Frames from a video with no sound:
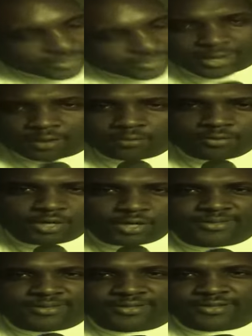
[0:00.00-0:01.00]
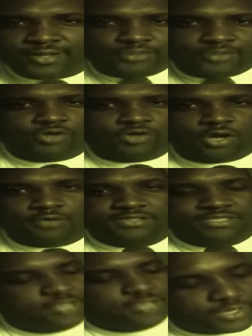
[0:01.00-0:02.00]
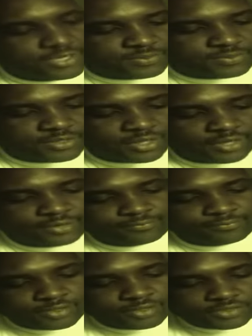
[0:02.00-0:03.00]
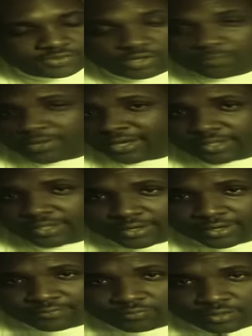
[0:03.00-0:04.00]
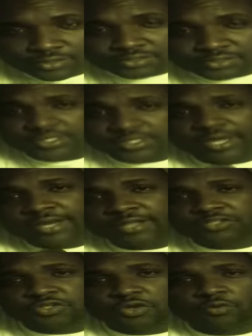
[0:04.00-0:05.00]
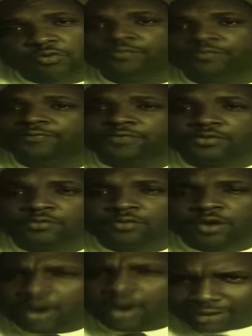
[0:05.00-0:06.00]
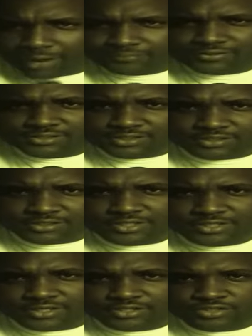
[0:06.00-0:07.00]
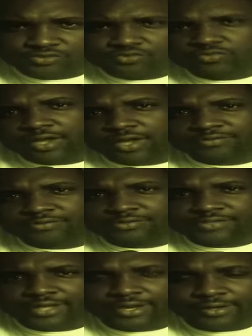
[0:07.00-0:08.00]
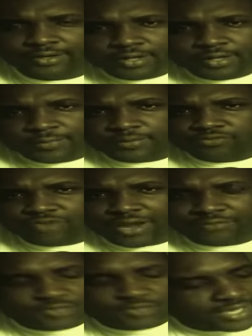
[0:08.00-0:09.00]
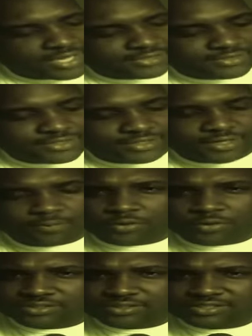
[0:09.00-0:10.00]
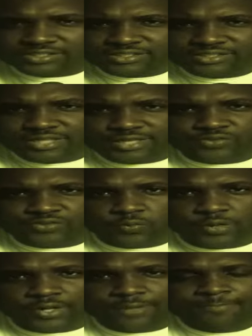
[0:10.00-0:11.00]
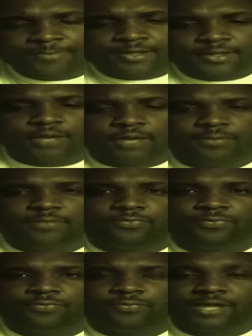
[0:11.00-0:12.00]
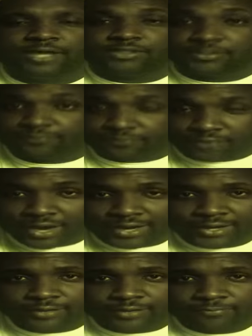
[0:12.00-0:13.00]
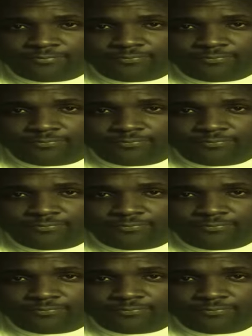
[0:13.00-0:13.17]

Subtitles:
Now, I mean, the NHL offseason has begun. So I'm back again, everyone. This is the NHL Review Offseason Edition 2010. The draft is less than about 6 days away. Coming, actually, Friday.